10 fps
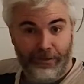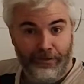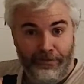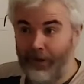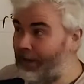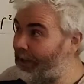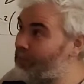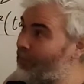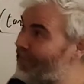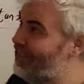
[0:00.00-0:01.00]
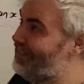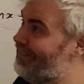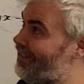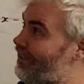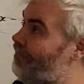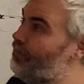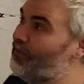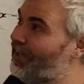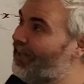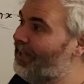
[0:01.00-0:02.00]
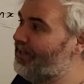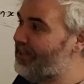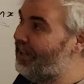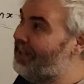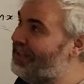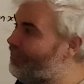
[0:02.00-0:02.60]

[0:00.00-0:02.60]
fall out quite easily if you did it a slightly